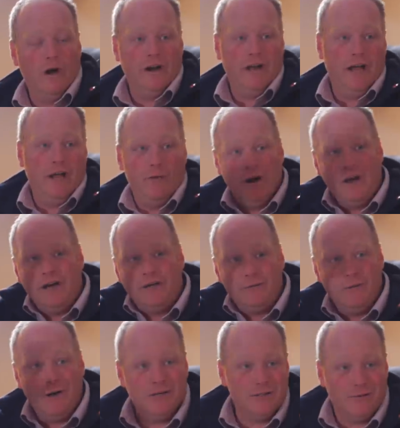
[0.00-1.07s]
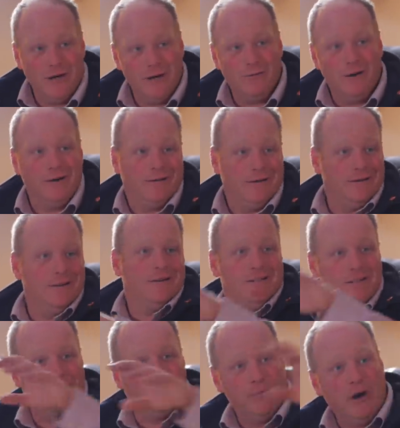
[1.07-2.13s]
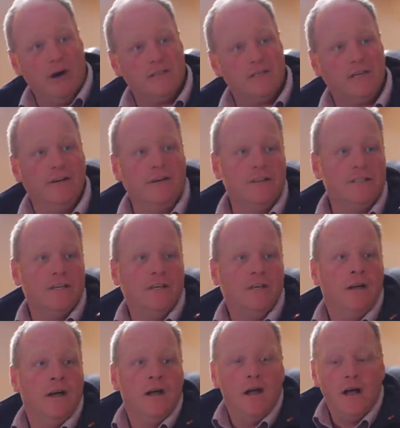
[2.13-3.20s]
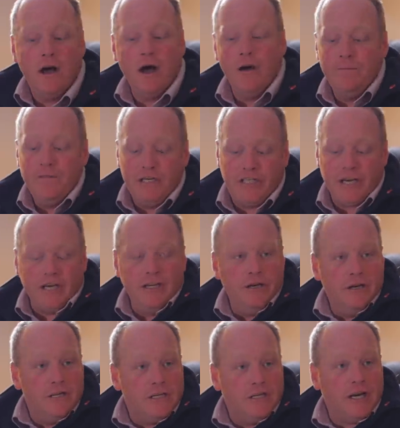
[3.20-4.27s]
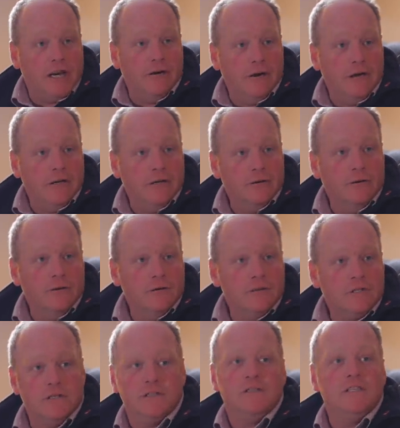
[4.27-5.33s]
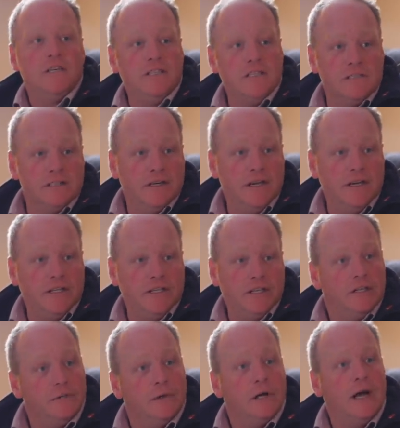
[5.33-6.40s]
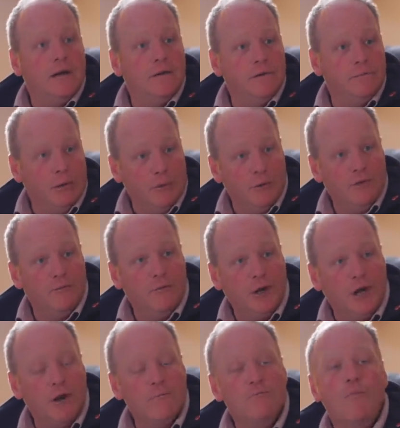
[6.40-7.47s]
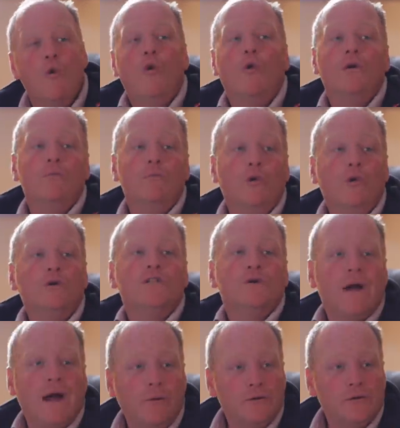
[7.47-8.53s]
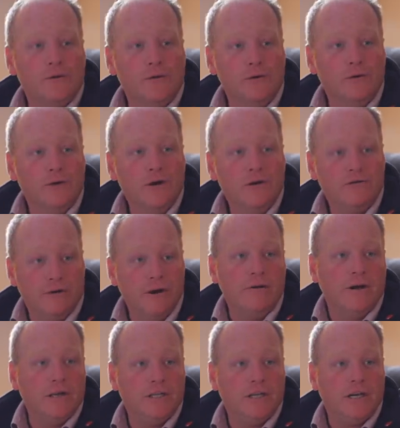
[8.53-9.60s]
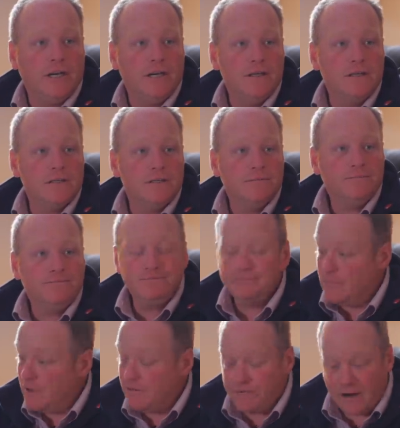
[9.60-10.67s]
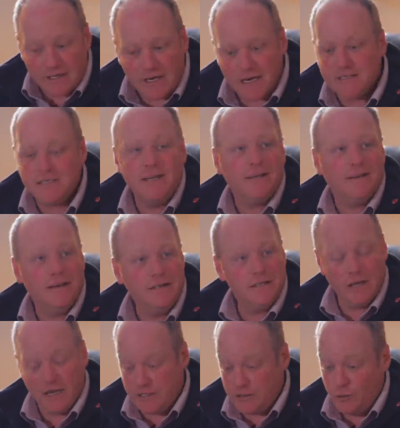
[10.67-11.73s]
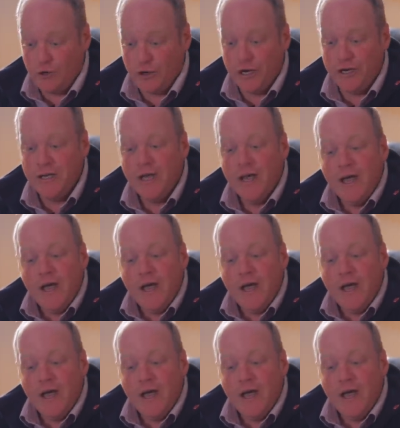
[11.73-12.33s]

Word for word: you want one here, 100 miles away, one yeah. for biosecurity. Um, chicken units are generally indoors. Disease isn't an issue, but but we, are going more and more to outdoor free-range chickens, which is great, fantastic. It's, it's all